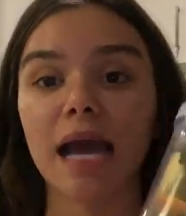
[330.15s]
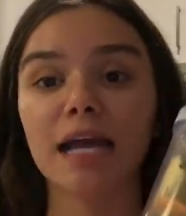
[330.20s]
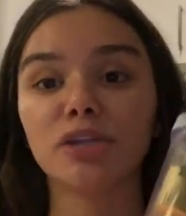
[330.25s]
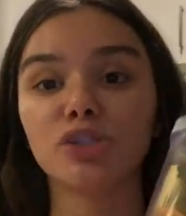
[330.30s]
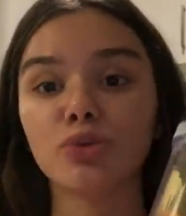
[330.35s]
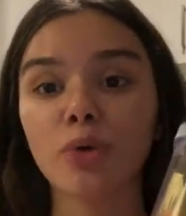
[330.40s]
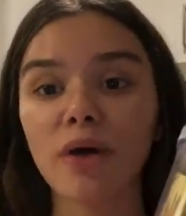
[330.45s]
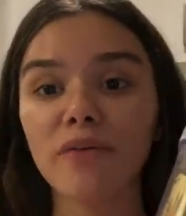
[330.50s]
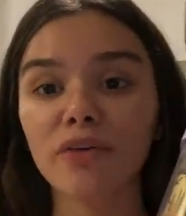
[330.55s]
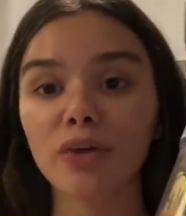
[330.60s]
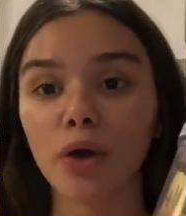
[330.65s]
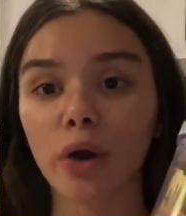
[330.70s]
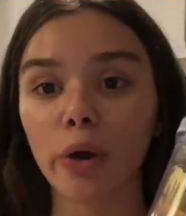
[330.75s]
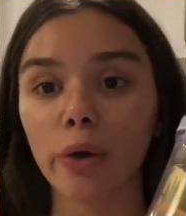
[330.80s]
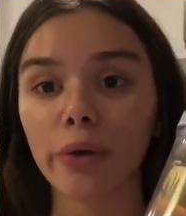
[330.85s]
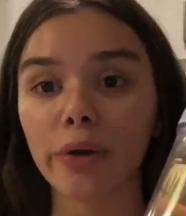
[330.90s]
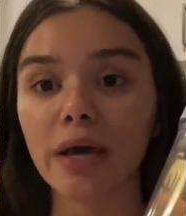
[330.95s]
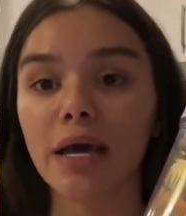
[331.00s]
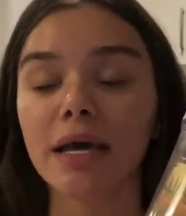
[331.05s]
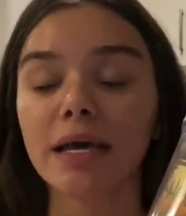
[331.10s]
I do have a
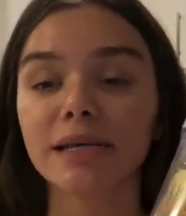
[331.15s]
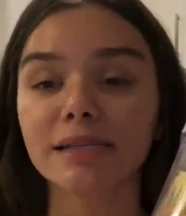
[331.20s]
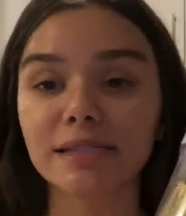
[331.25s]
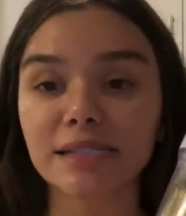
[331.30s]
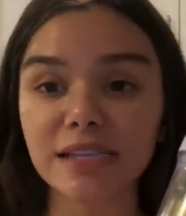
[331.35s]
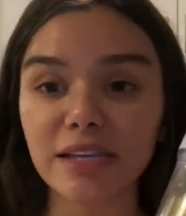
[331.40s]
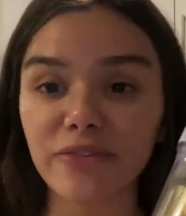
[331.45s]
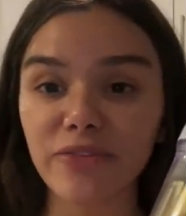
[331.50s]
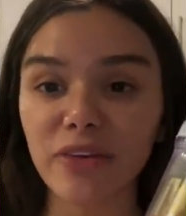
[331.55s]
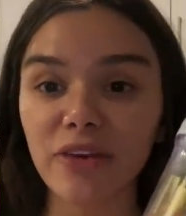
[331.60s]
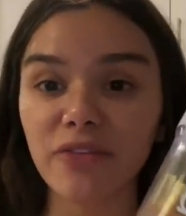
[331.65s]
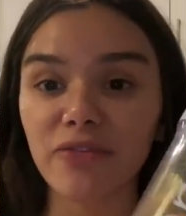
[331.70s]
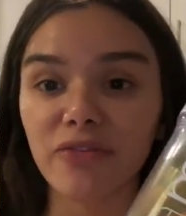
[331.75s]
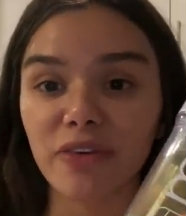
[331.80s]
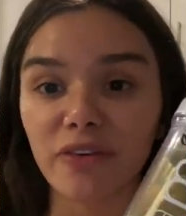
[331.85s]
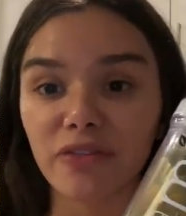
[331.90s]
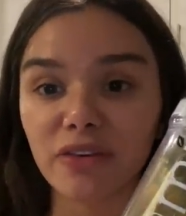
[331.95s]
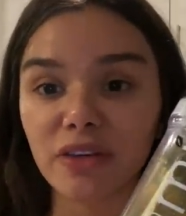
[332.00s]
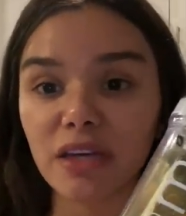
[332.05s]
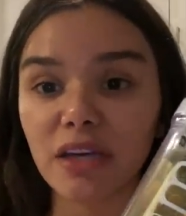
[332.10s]
code
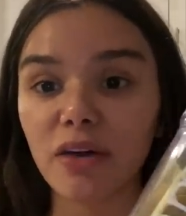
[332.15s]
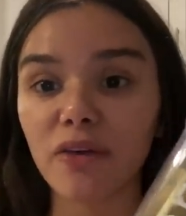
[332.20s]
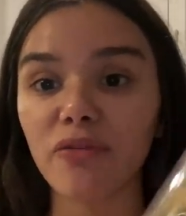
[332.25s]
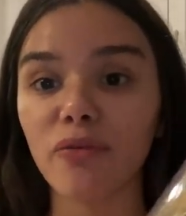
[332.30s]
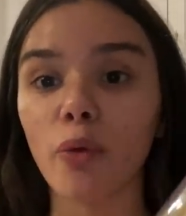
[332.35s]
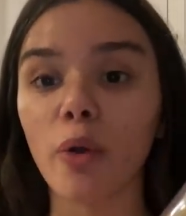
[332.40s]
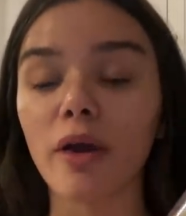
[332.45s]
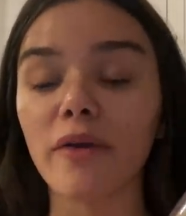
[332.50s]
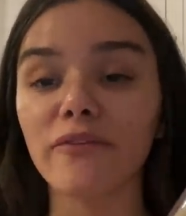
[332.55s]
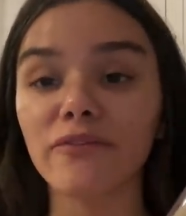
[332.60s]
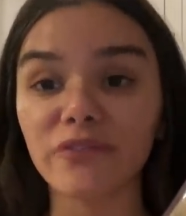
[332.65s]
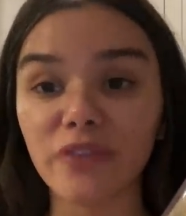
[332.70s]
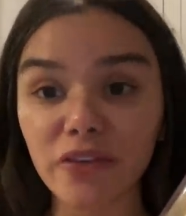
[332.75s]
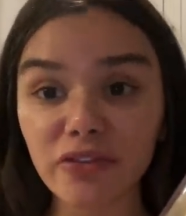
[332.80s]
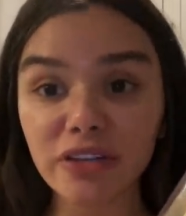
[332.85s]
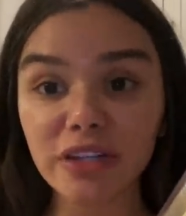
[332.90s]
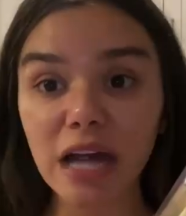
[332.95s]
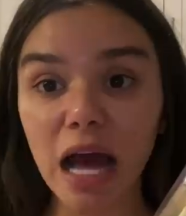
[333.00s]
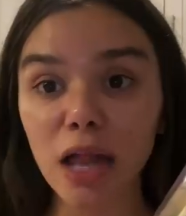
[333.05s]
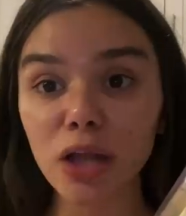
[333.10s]
CV50 for
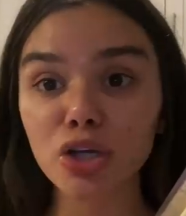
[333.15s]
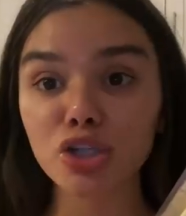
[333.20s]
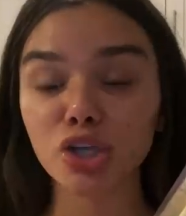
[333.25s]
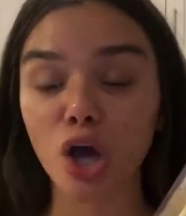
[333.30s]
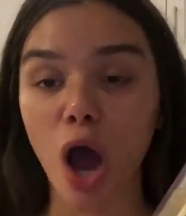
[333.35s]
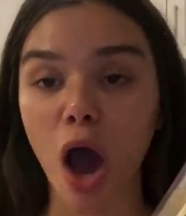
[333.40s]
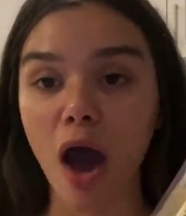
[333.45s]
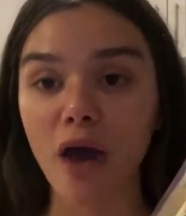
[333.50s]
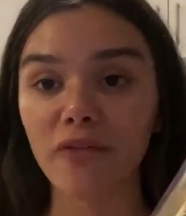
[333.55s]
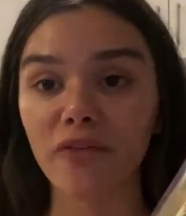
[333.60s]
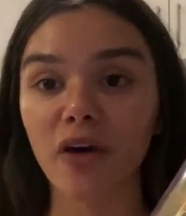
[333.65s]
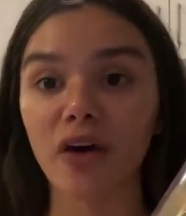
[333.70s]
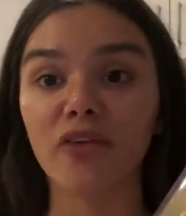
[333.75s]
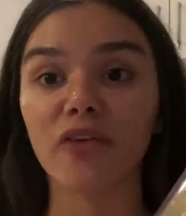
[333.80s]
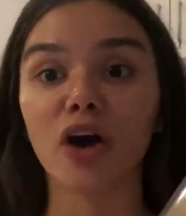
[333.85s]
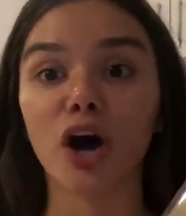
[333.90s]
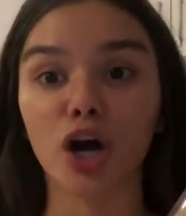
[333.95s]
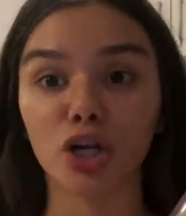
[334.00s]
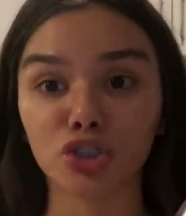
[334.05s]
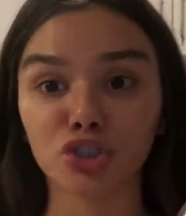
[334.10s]
$50 off
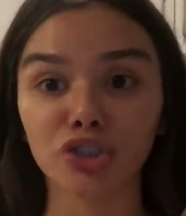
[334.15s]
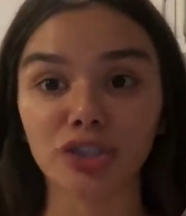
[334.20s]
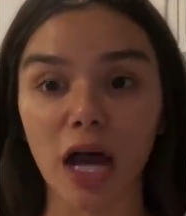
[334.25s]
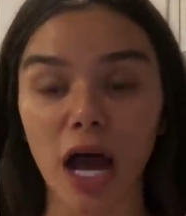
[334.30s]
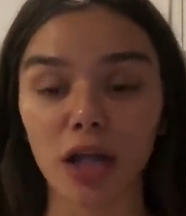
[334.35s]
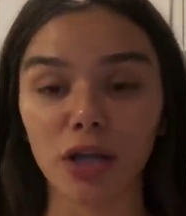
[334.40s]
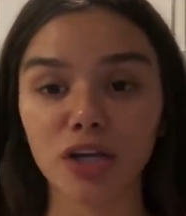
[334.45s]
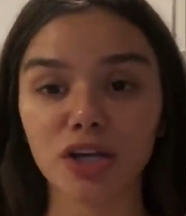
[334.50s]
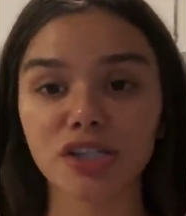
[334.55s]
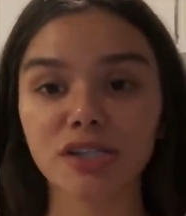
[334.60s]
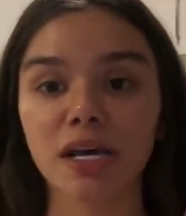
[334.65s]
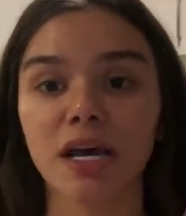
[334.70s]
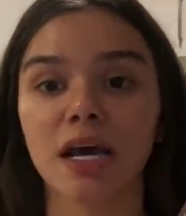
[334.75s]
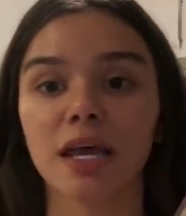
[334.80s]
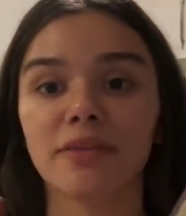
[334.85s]
of $100.